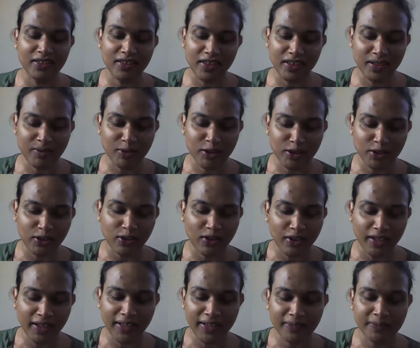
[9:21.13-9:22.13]
kept on
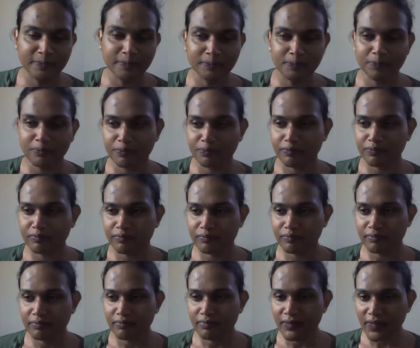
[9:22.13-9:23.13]
talking.
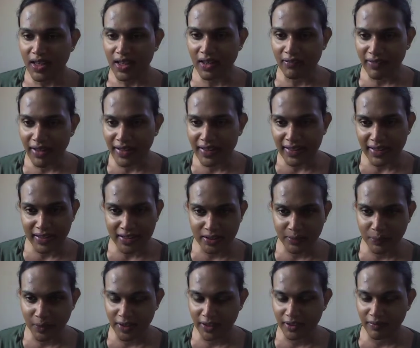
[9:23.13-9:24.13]
I've had that
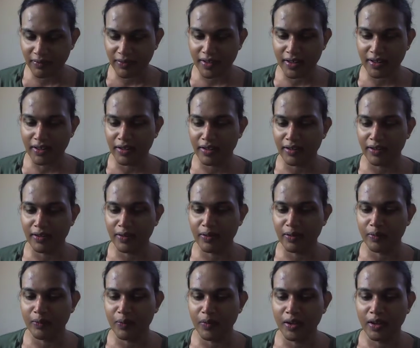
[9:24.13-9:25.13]
experience where, you know,